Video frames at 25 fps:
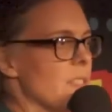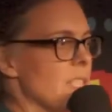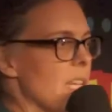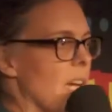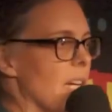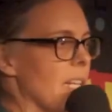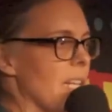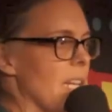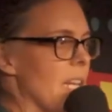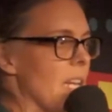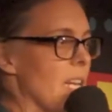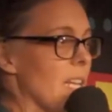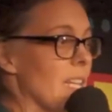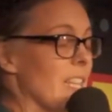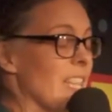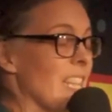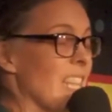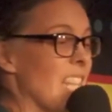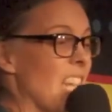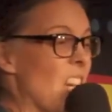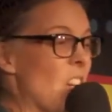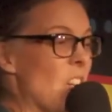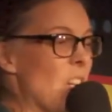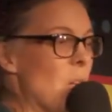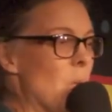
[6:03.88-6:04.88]
study,
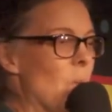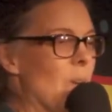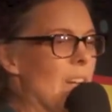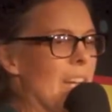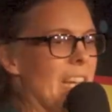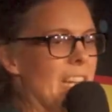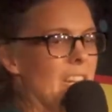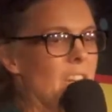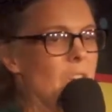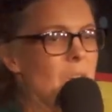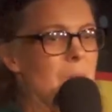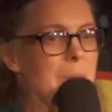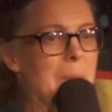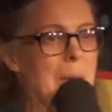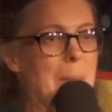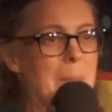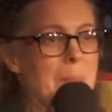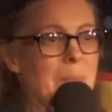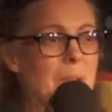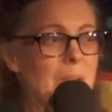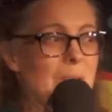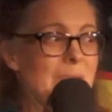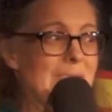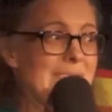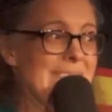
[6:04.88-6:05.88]
the only one I can
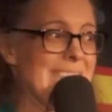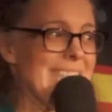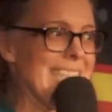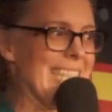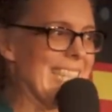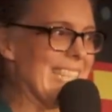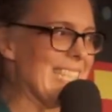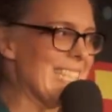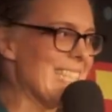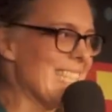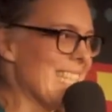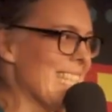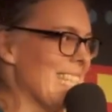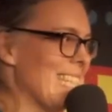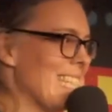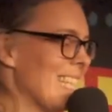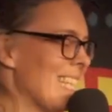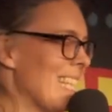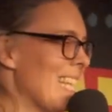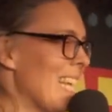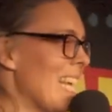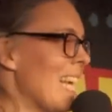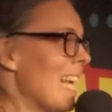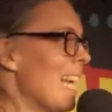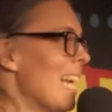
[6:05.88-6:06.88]
remember is this.
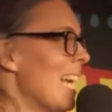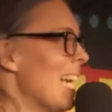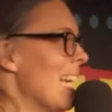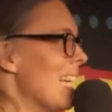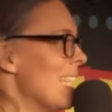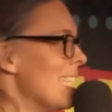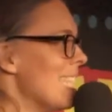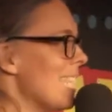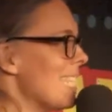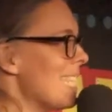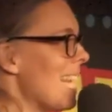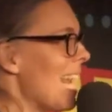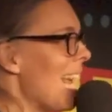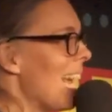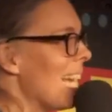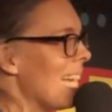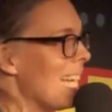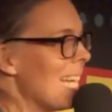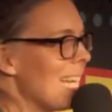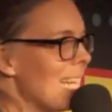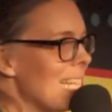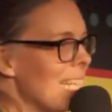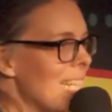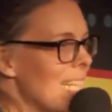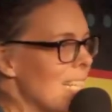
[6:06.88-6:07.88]
Det
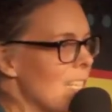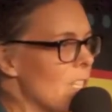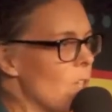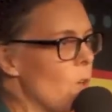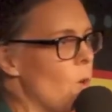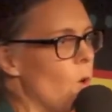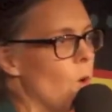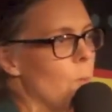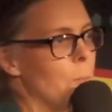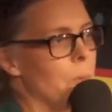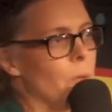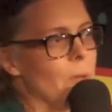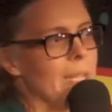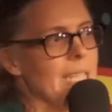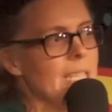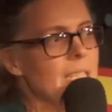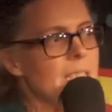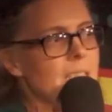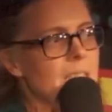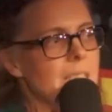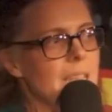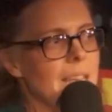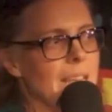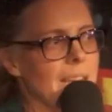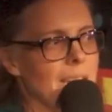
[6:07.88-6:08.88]
ingen ko på
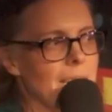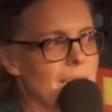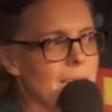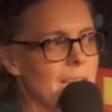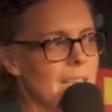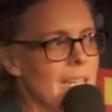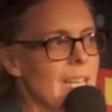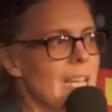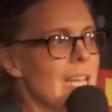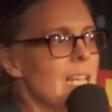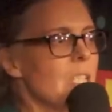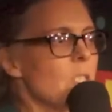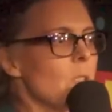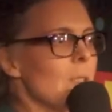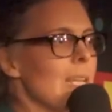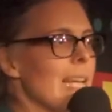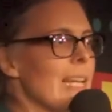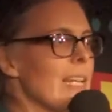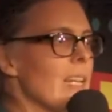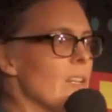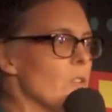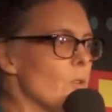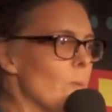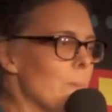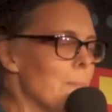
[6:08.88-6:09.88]
isen, så
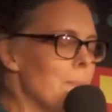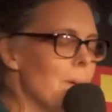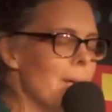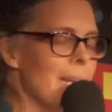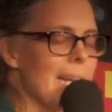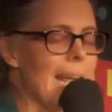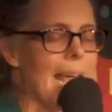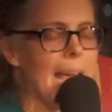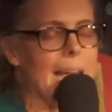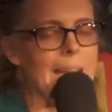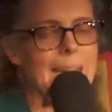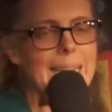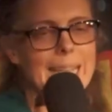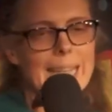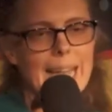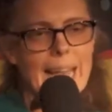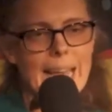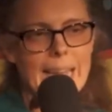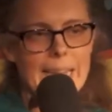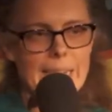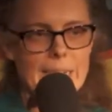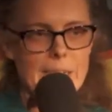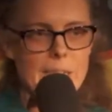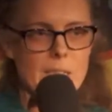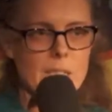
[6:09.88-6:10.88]
länge rumpan I
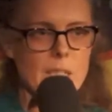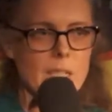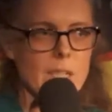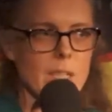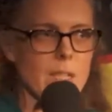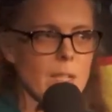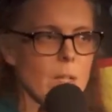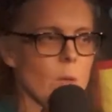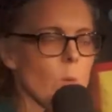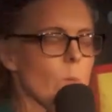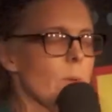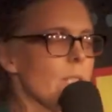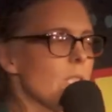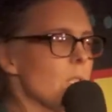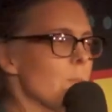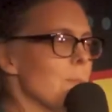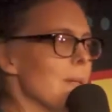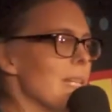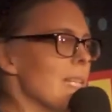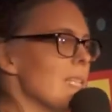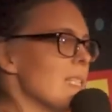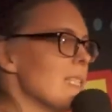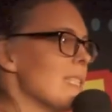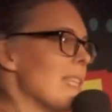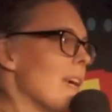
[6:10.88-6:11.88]
land, which
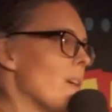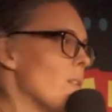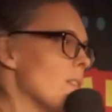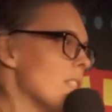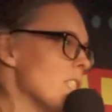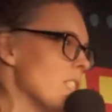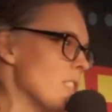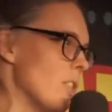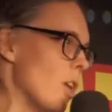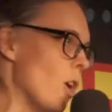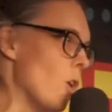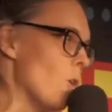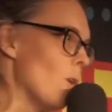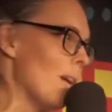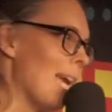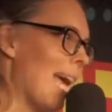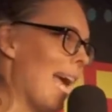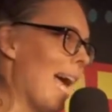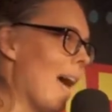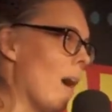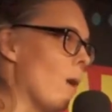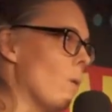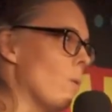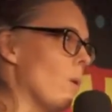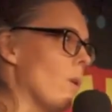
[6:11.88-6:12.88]
means there is no
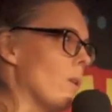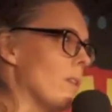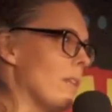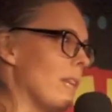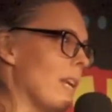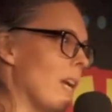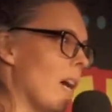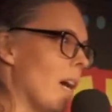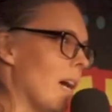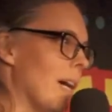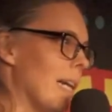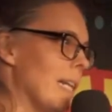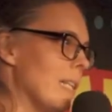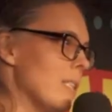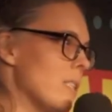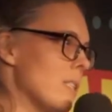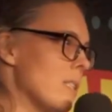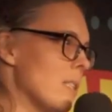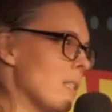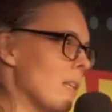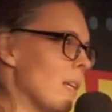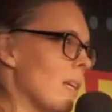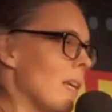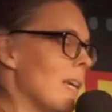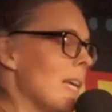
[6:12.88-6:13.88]
cow on the
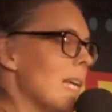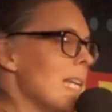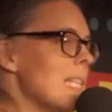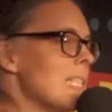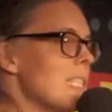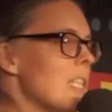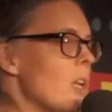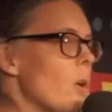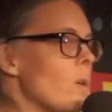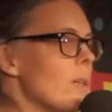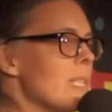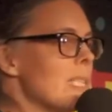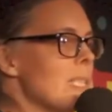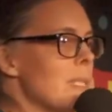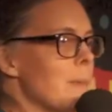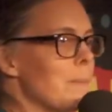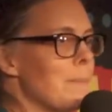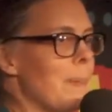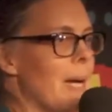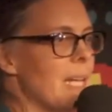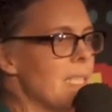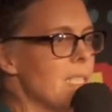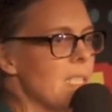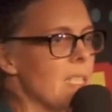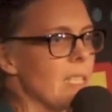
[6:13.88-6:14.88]
ice, as long as the
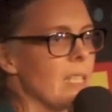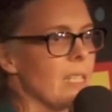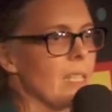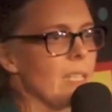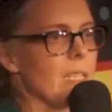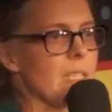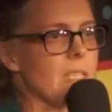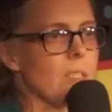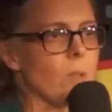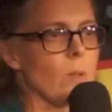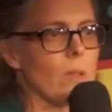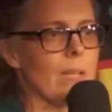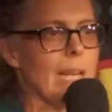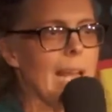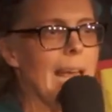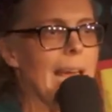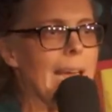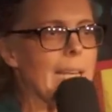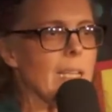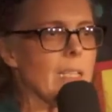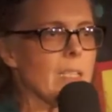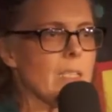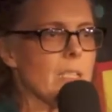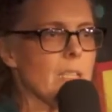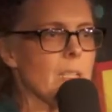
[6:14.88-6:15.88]
buttock is on
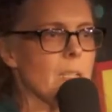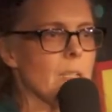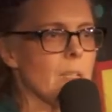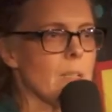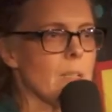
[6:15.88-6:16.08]
land.